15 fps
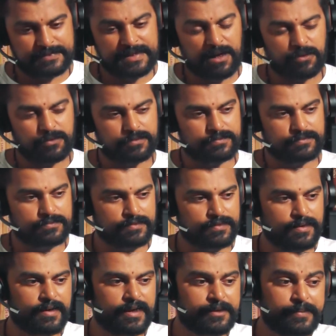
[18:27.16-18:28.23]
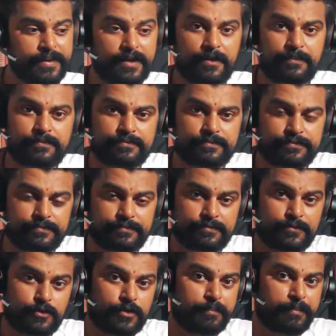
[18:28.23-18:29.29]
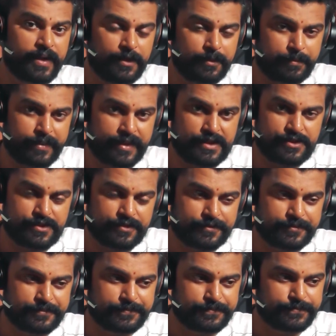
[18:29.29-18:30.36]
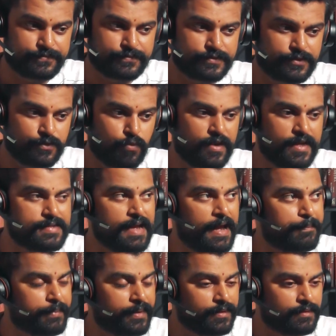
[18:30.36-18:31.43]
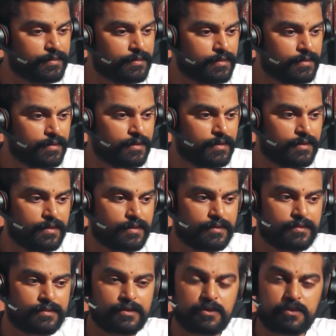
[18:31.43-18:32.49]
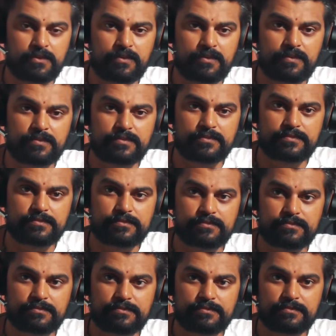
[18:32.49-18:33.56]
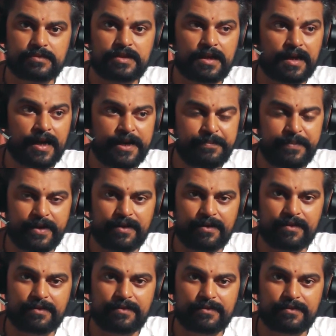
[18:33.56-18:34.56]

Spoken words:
Now, let me come to the bigger picture. What has happened to the climate?